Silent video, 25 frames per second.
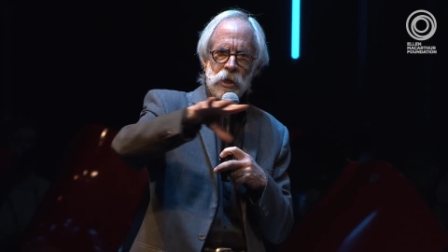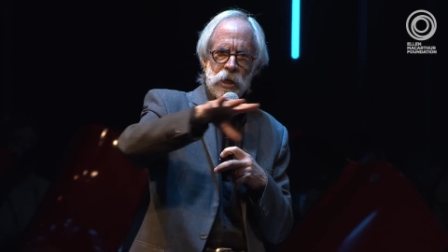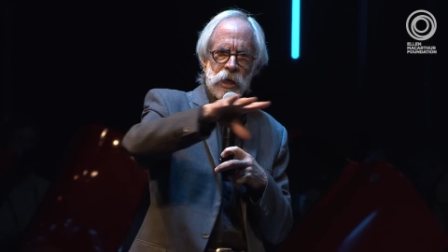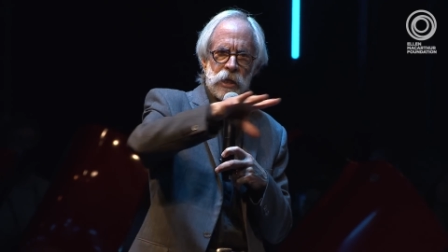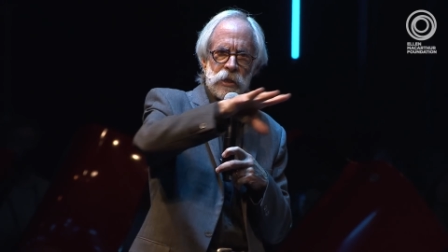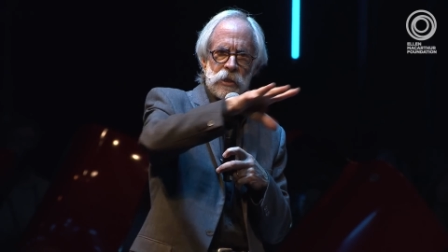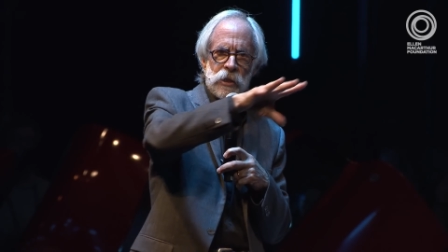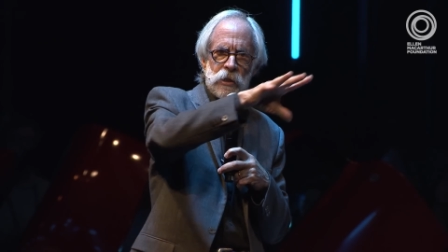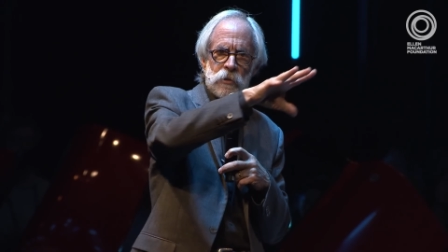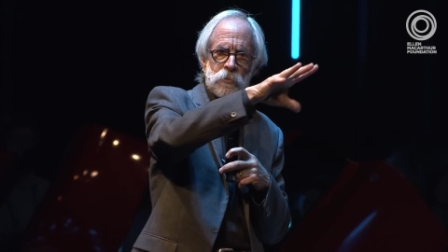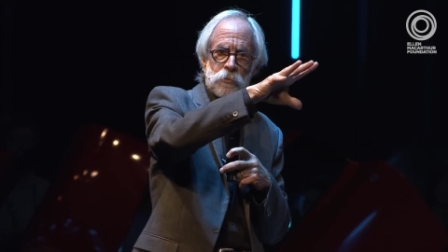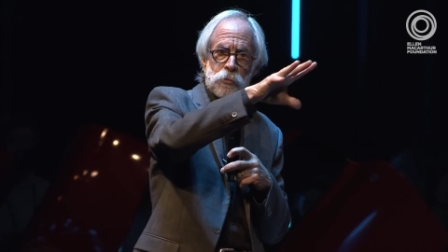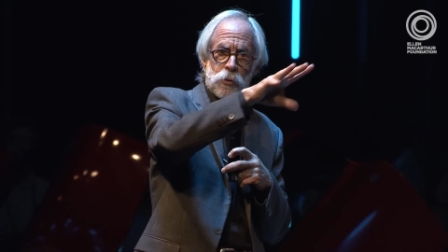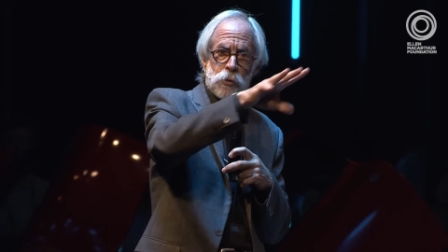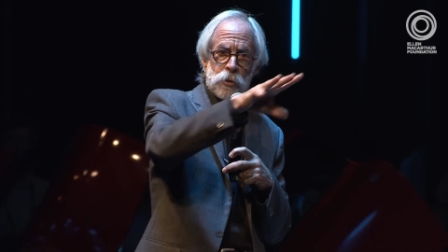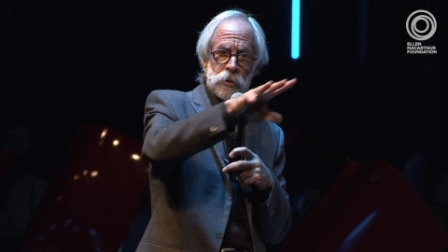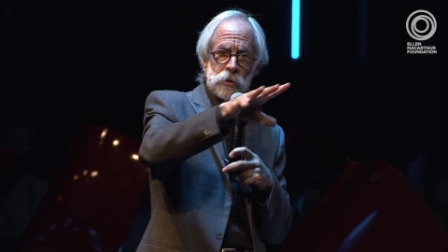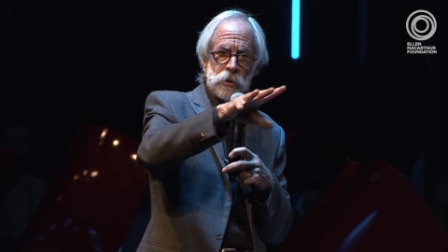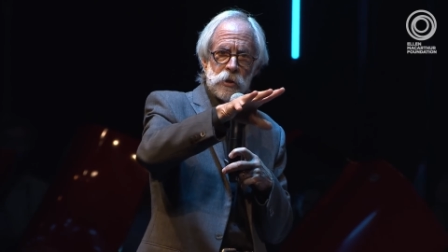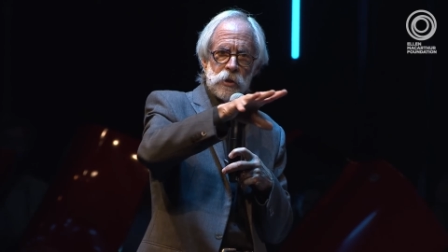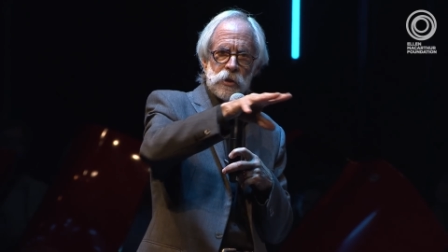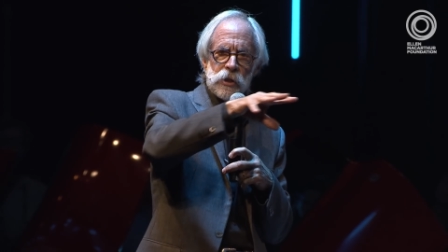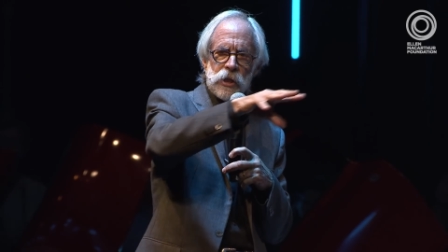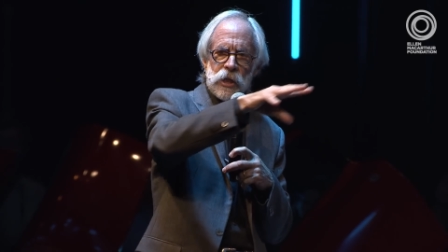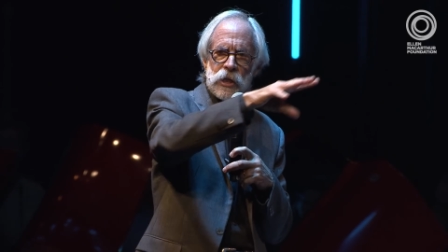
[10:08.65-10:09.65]
And the
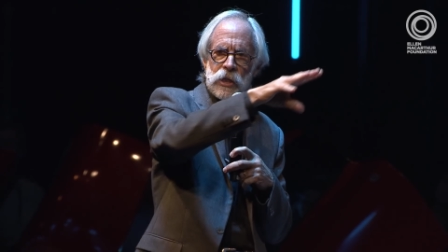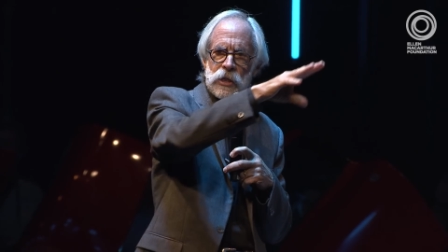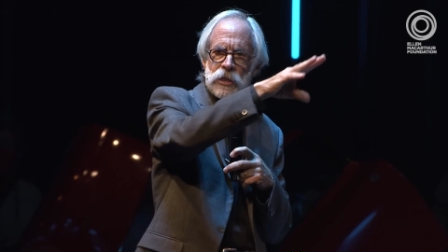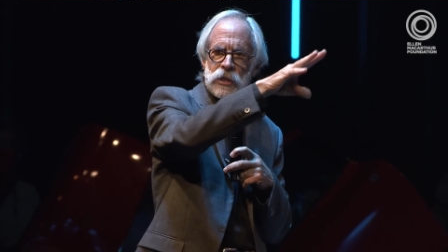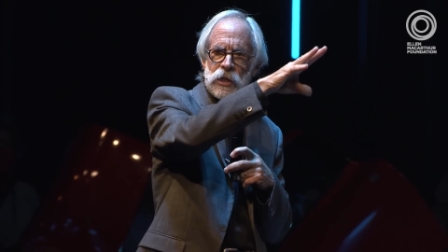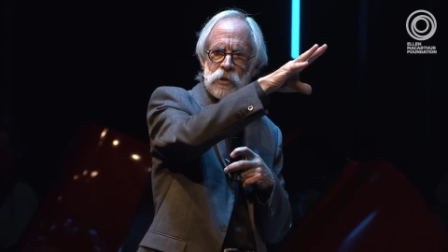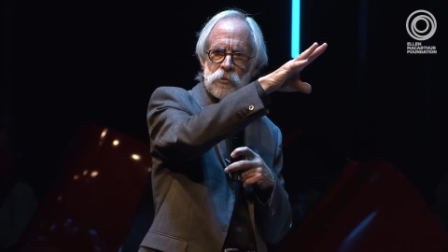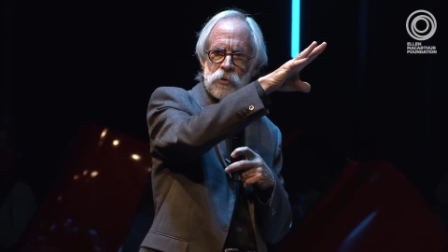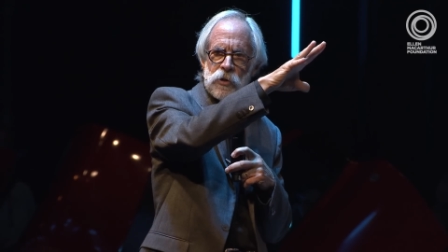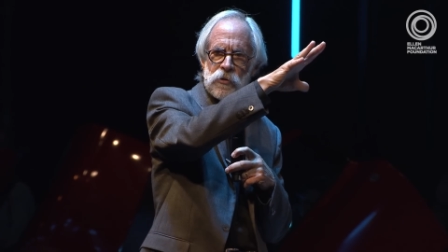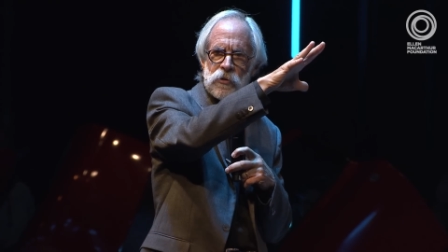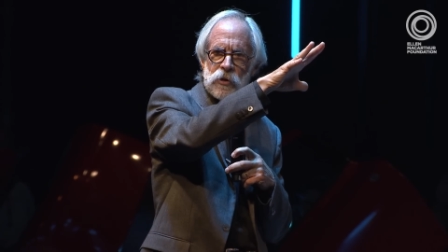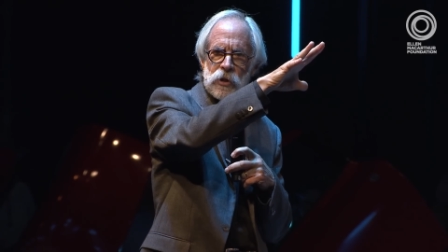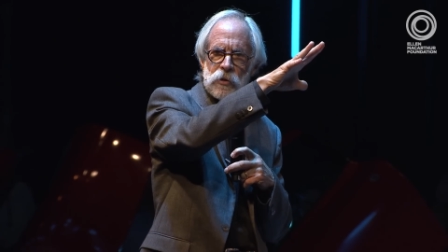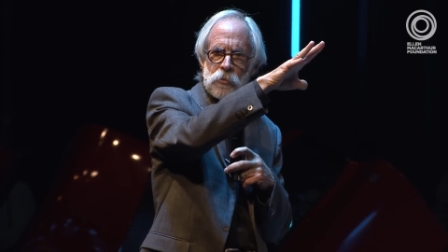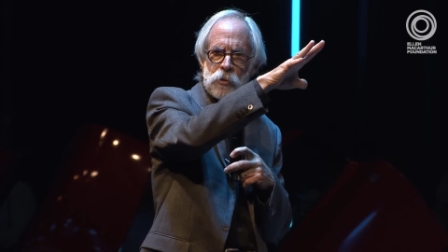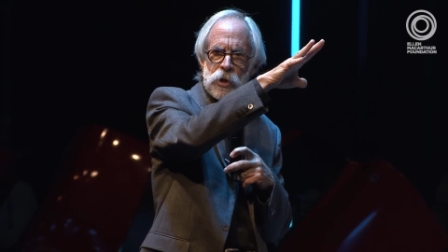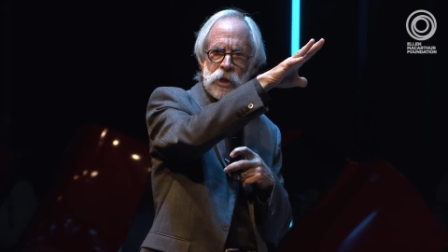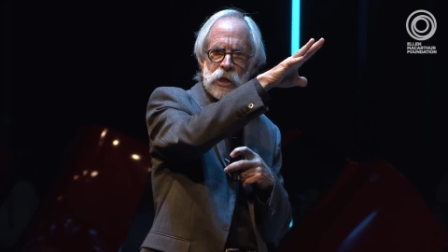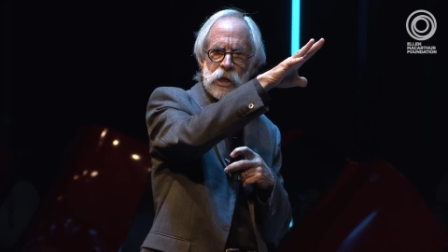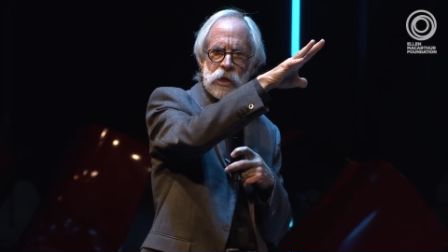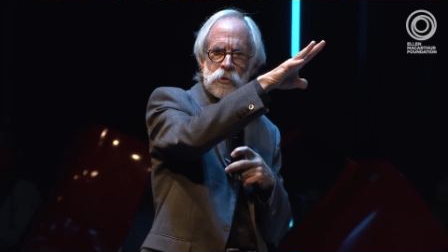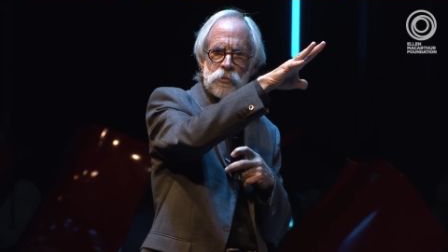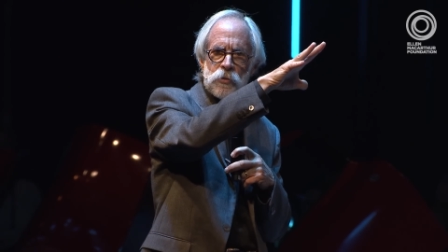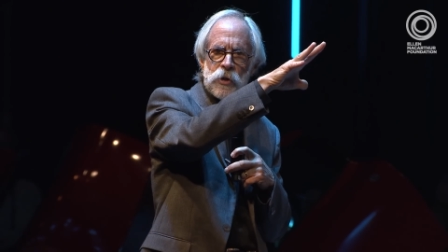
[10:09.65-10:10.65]
important thing is that
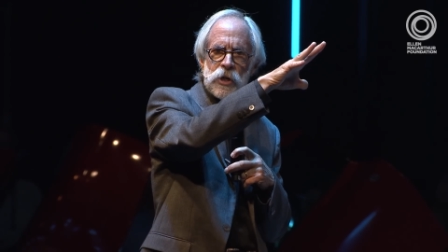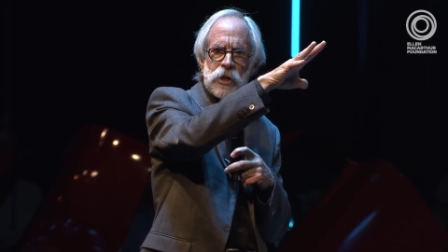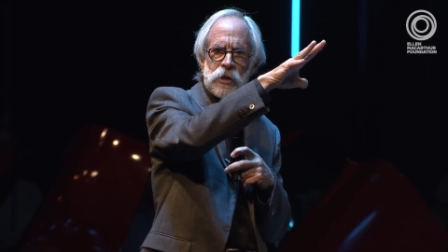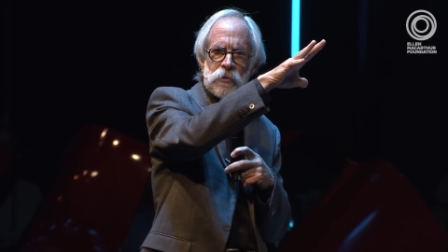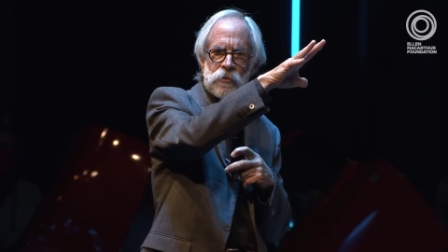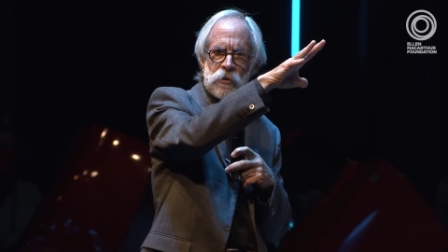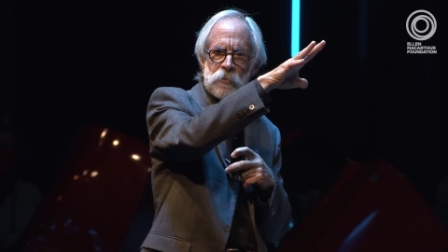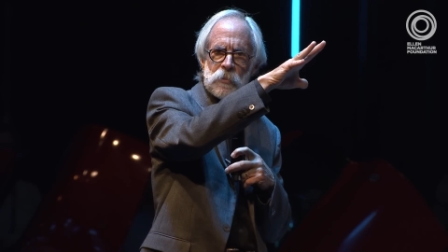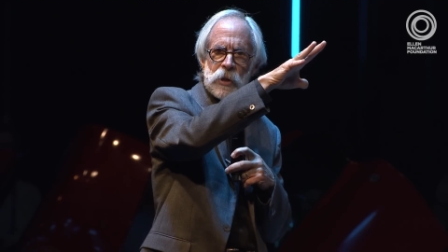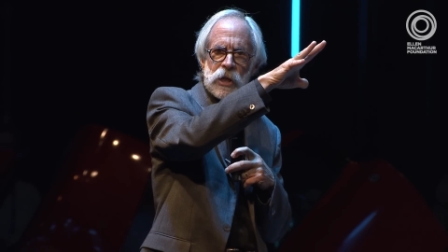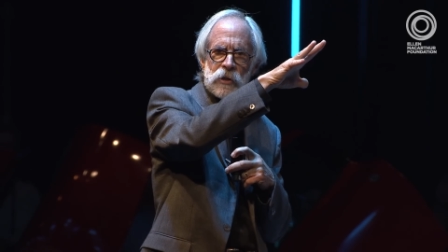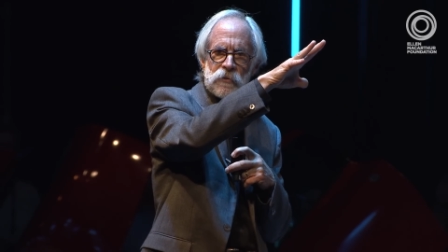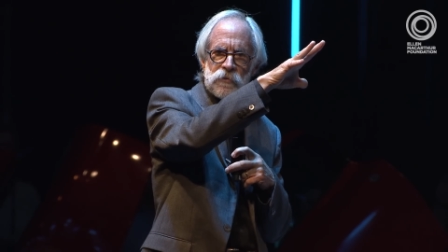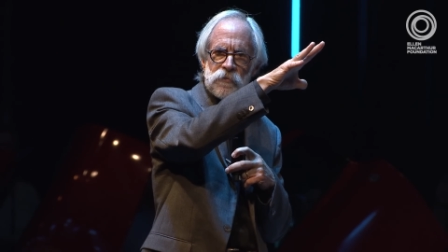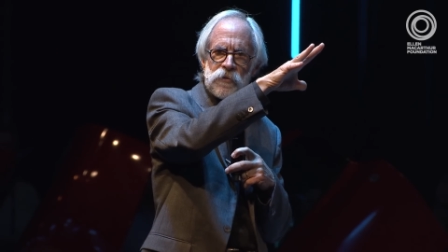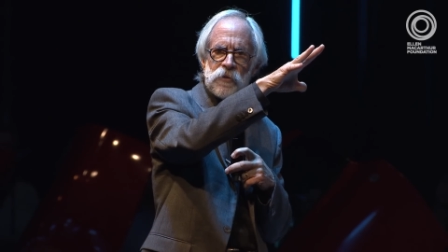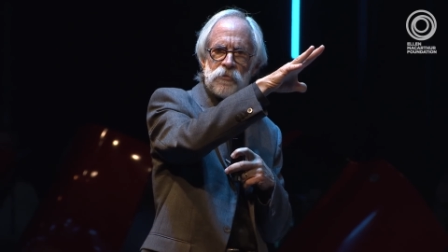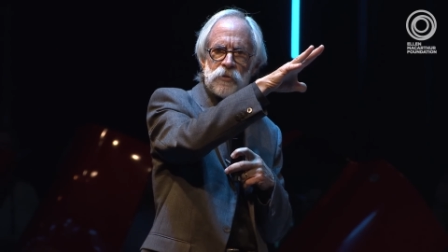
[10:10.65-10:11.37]
we get rid of about